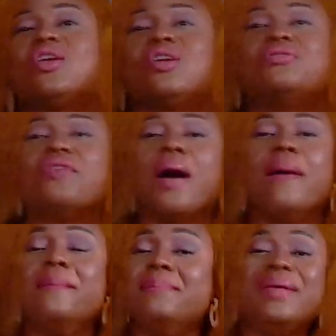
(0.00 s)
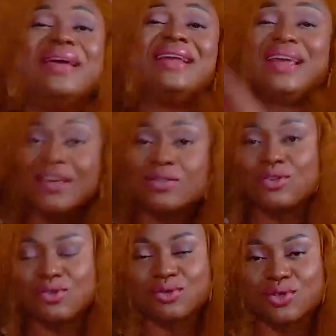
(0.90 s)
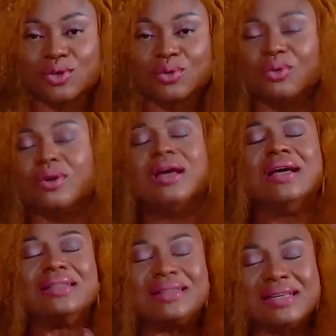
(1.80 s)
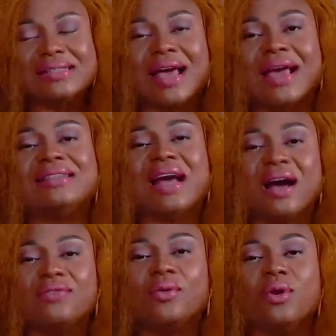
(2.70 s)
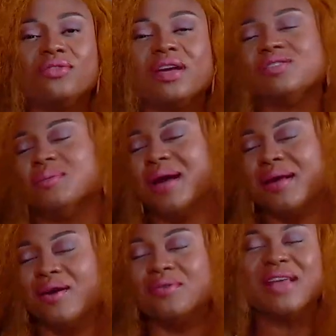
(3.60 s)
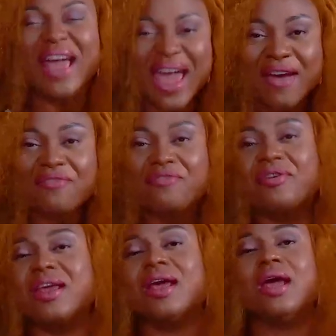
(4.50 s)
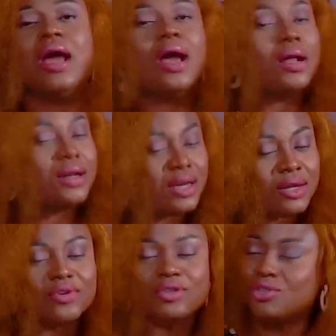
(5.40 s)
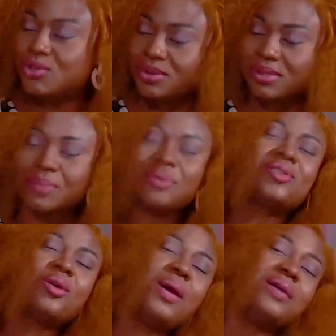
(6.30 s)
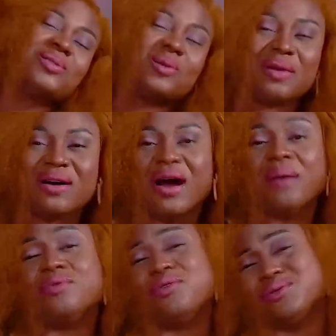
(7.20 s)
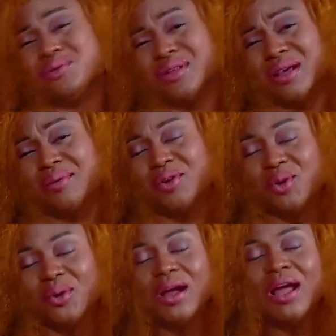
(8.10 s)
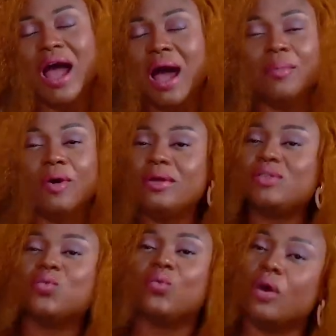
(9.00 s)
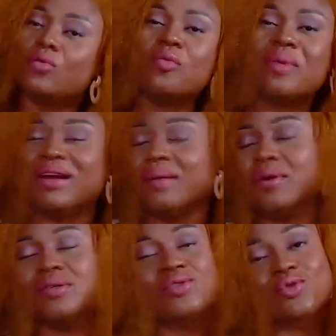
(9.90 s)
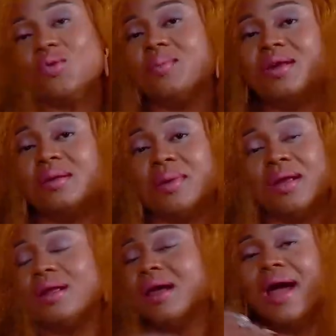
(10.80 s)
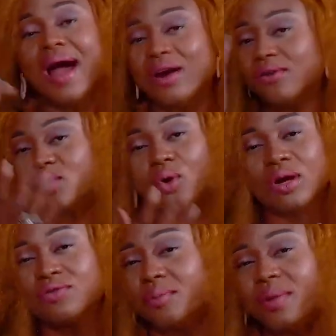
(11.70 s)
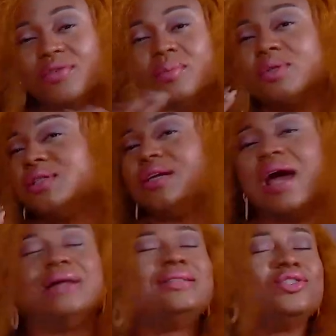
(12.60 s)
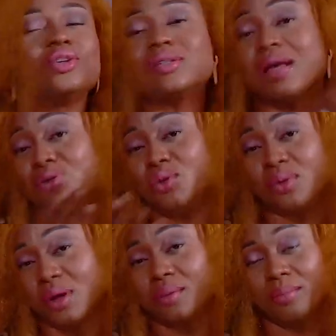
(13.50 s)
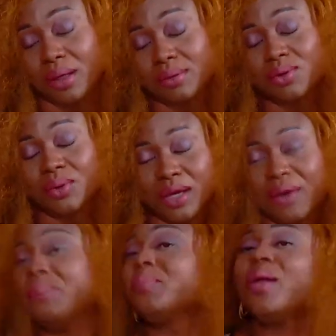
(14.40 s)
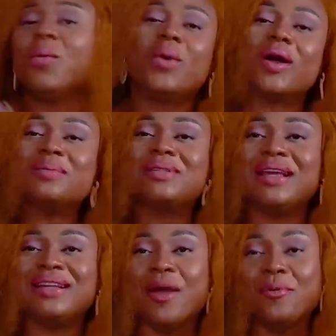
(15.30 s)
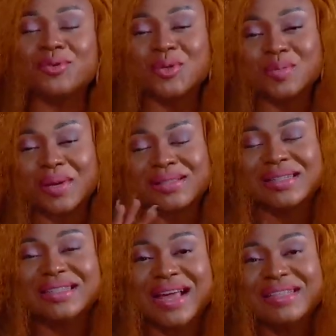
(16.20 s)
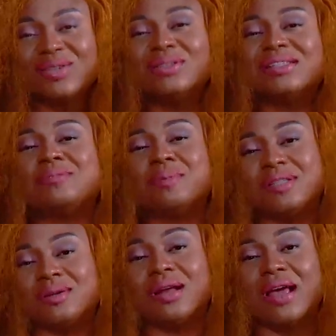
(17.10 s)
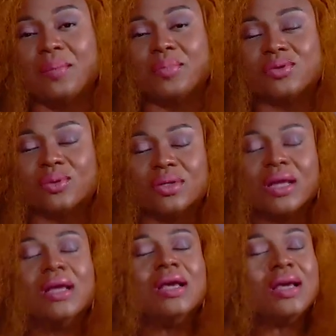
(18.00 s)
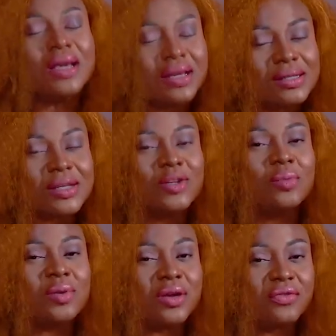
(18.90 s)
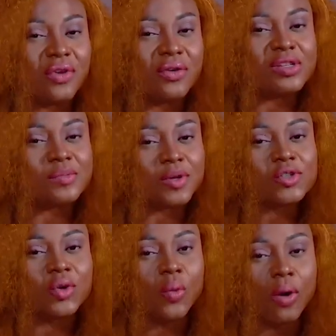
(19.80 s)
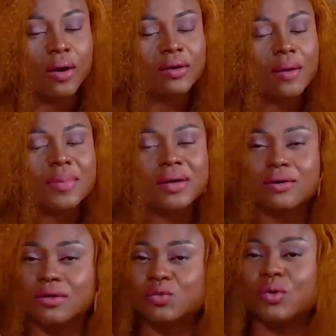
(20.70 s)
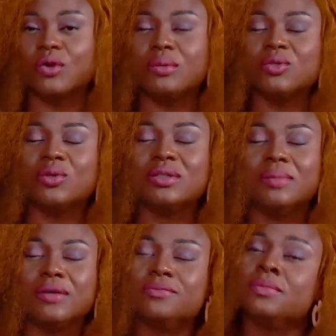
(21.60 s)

of men in the studio, these guys have a way of getting on my nerves every living Tuesday. But somehow, somehow, I'm used to them. You know, I'm always one woman among so many men. I love to collect from everybody, and they just can't do without me. So, yeah, welcome to Late Night with Soul Spice. Tonight, on this particular episode, it's going to be a very special one because we're going to be talking about.